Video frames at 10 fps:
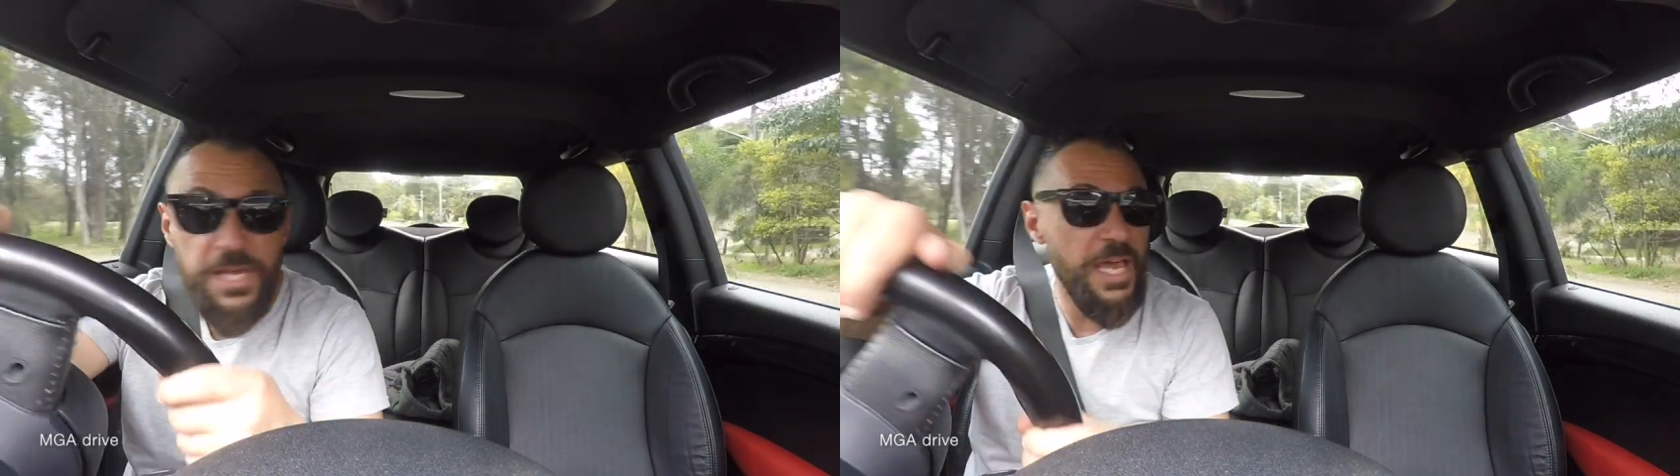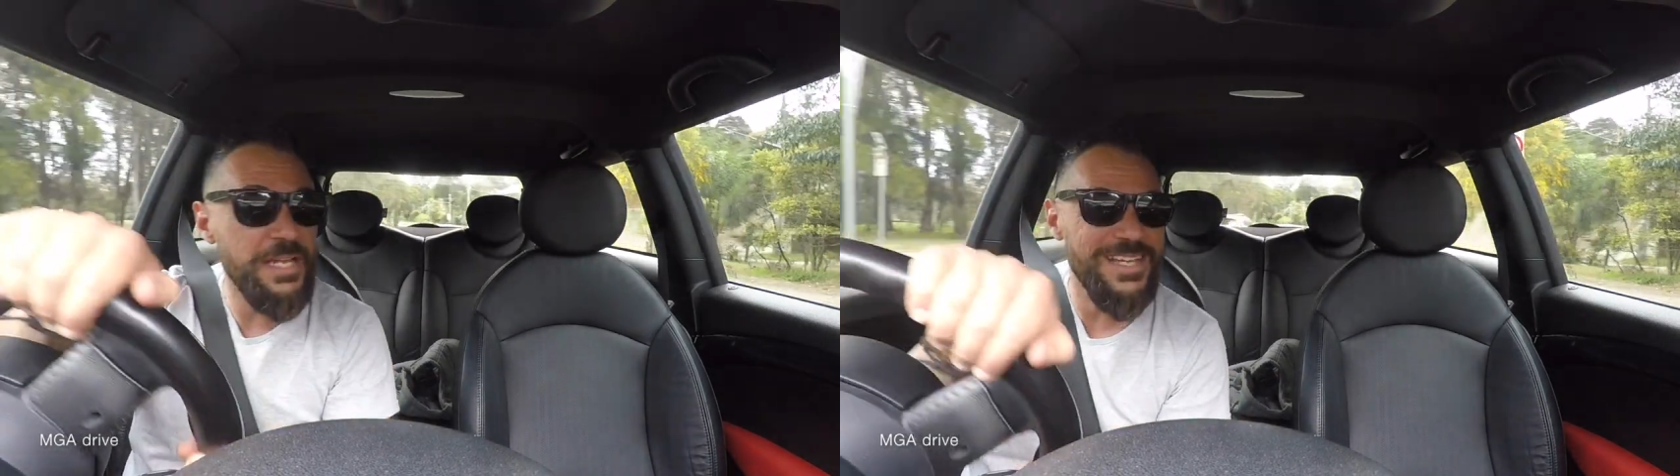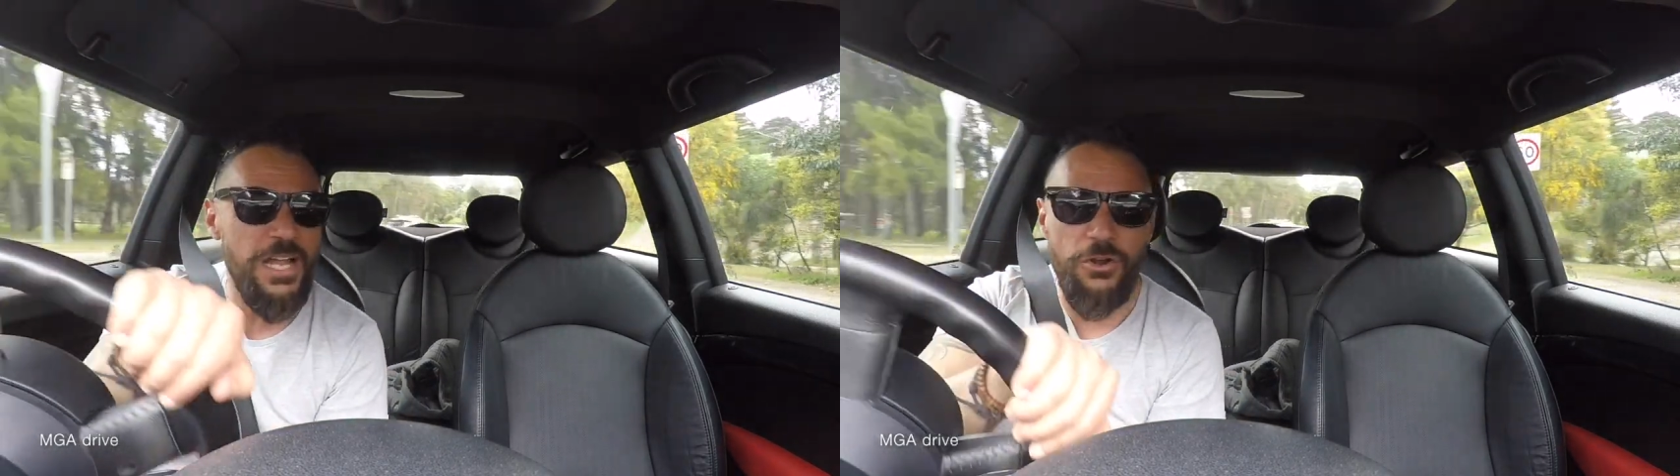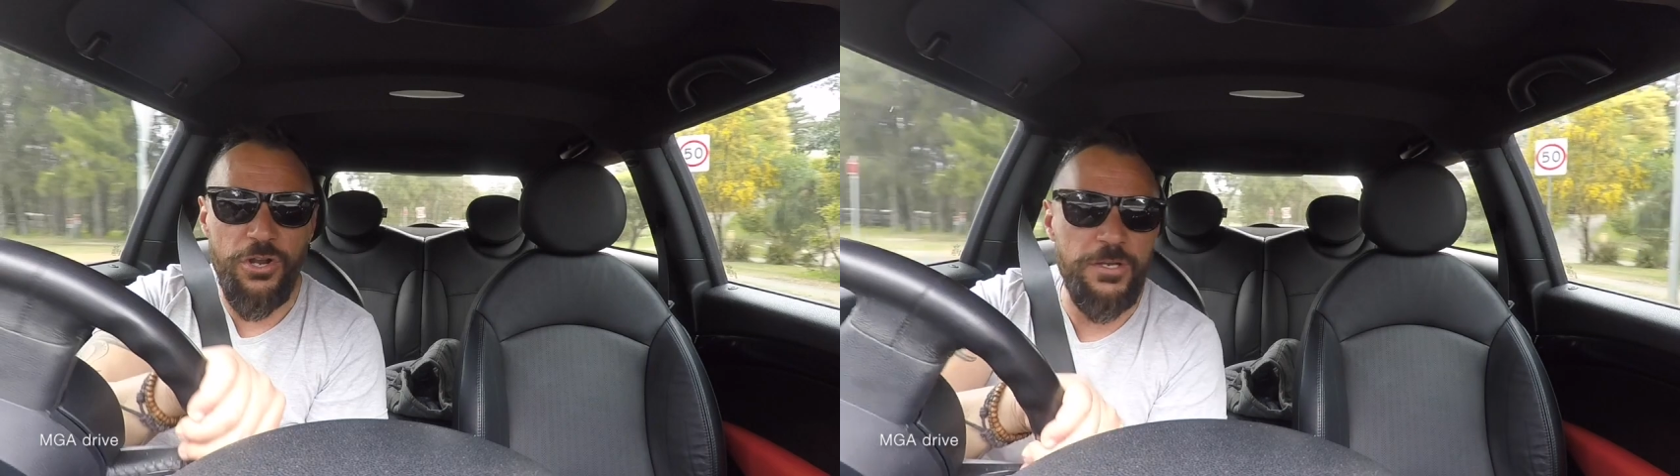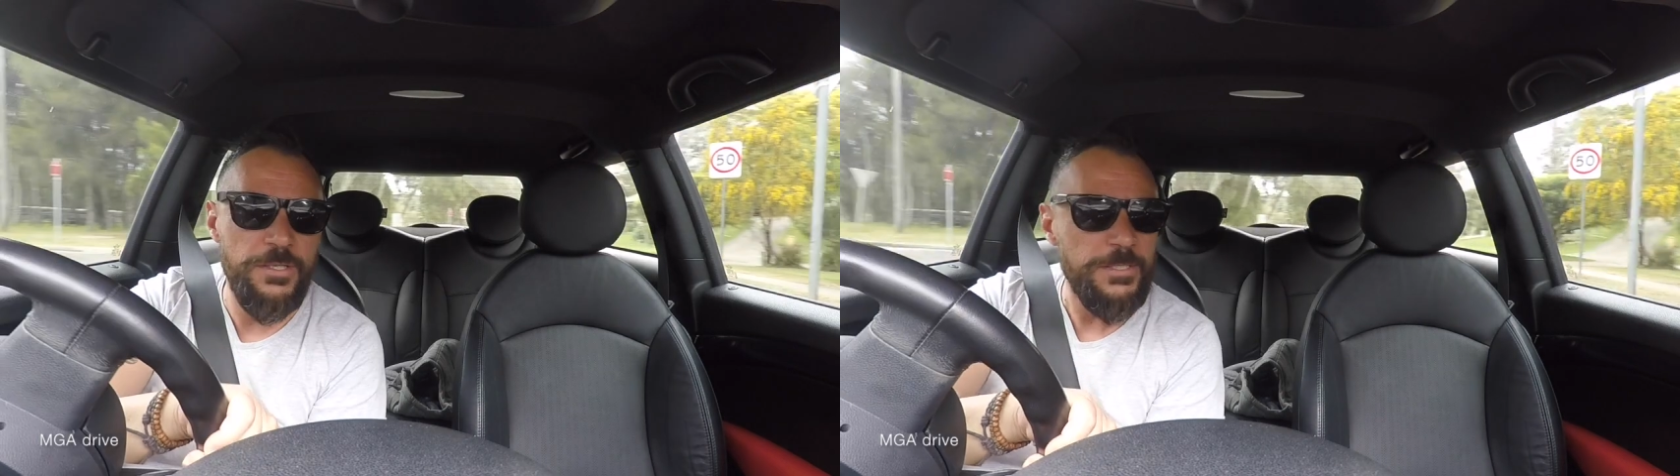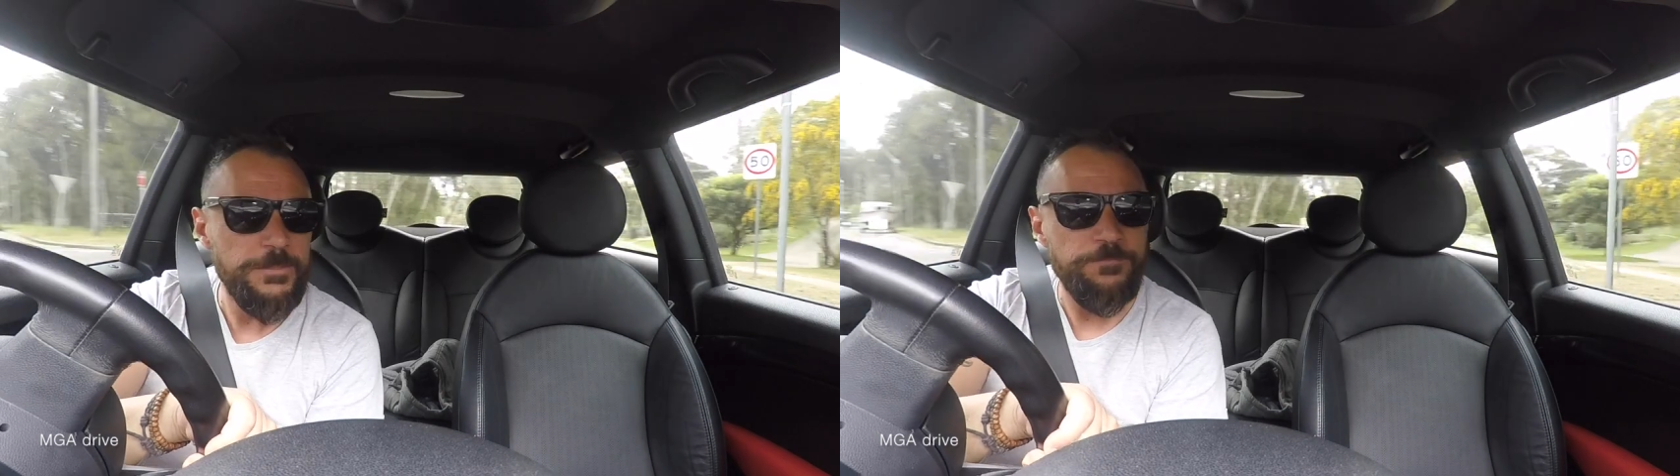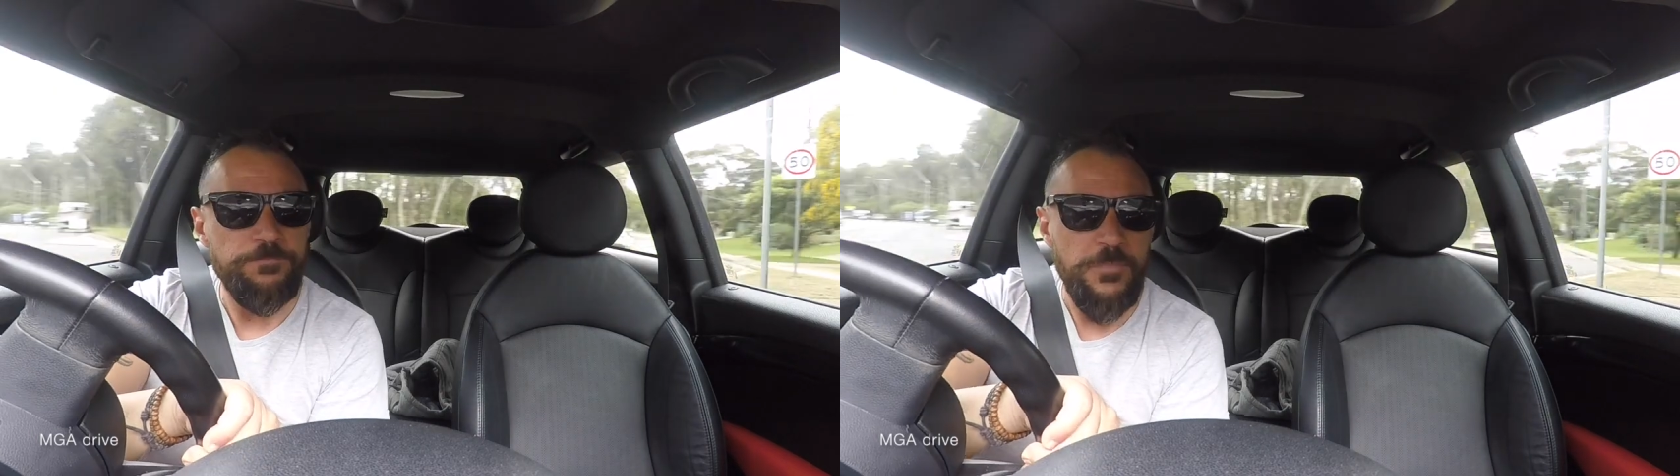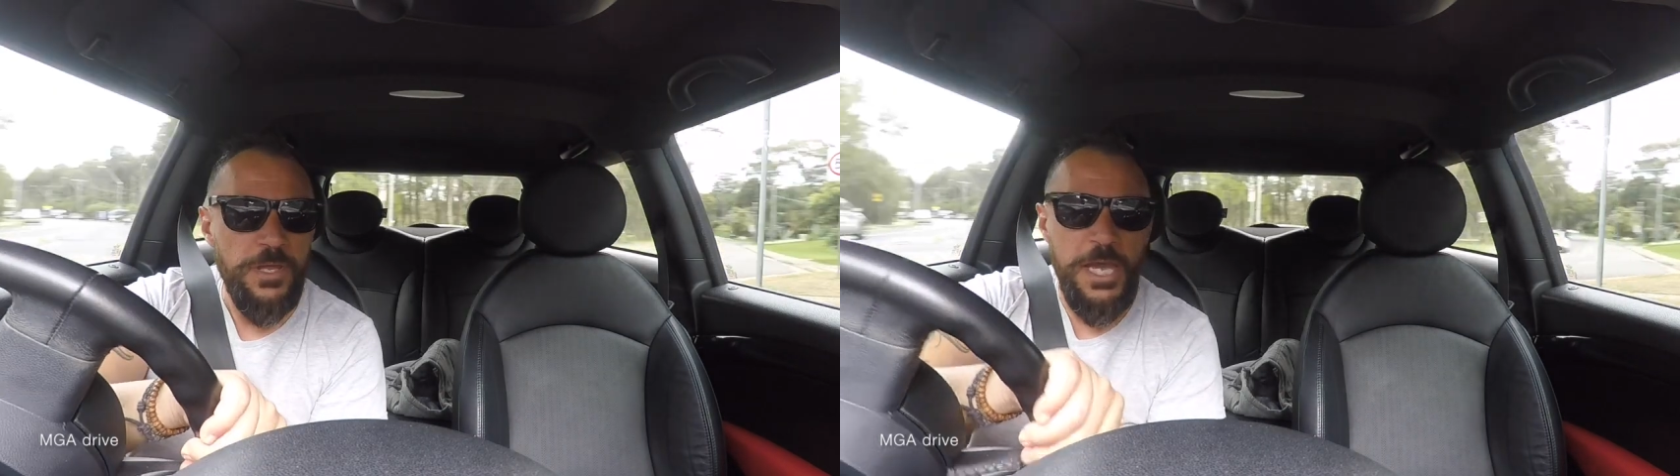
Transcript: he had done on it,